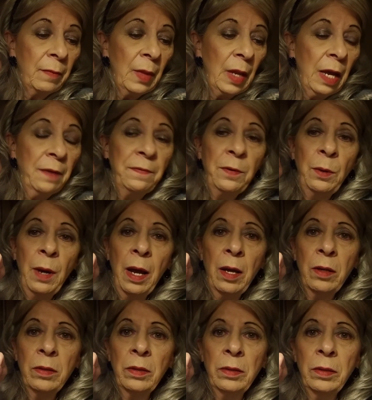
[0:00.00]
if you're
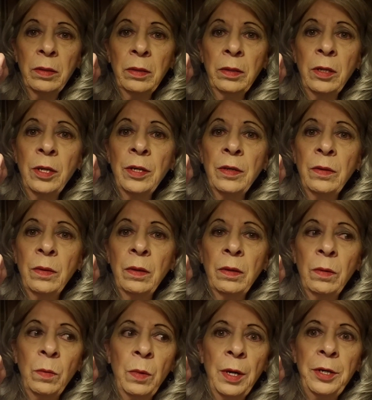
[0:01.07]
out
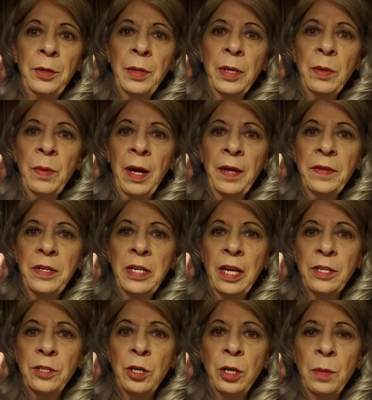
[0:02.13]
wandering around the
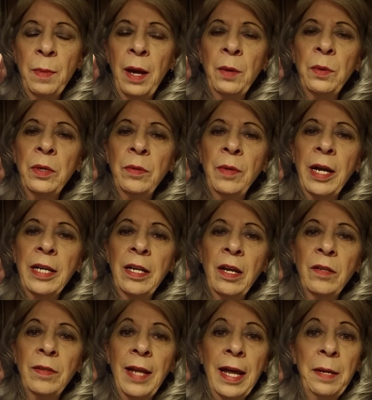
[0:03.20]
desert, you might want to write
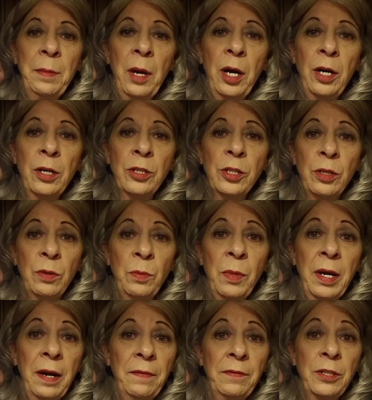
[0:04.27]
down landmarks or
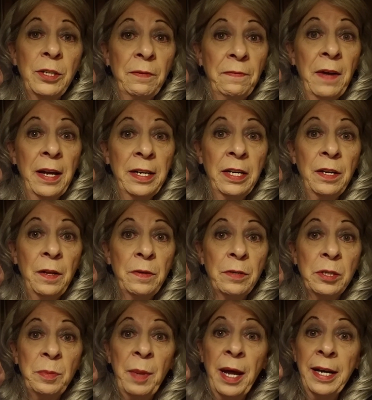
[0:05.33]
whatever to find another
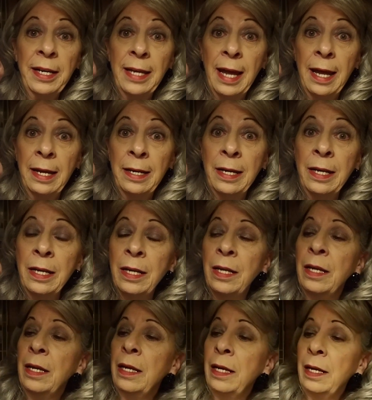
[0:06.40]
spot again,
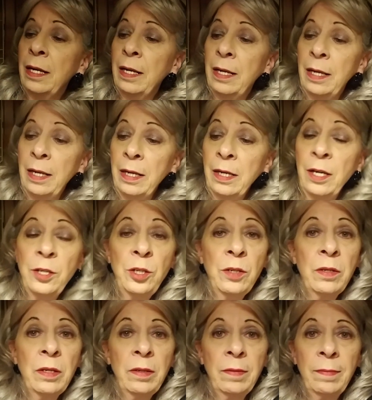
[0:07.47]
because you
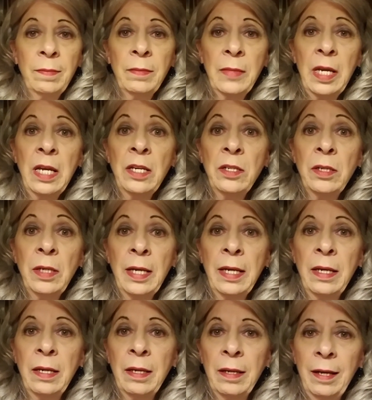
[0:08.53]
can
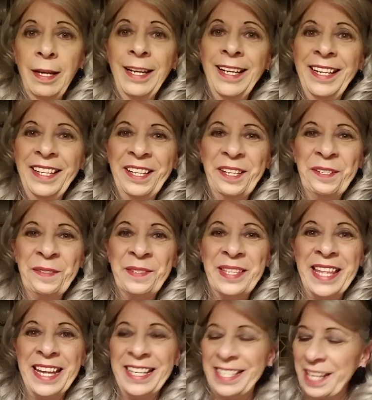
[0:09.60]
easily lose
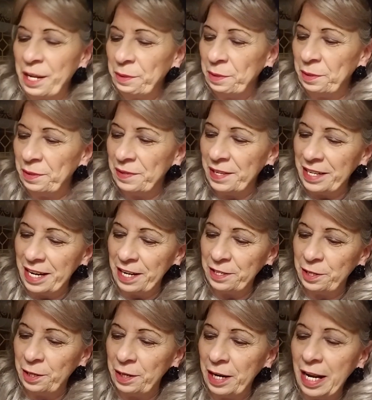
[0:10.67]
things out there in the
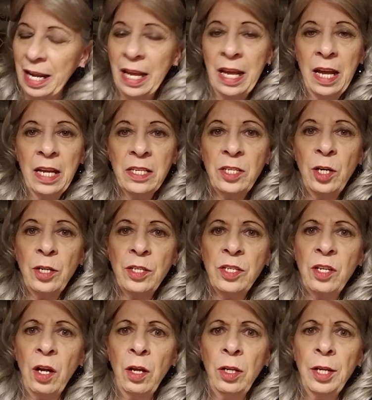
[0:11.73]
desert. It starts
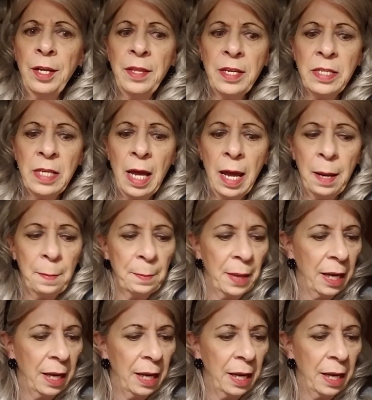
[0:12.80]
to all look the same.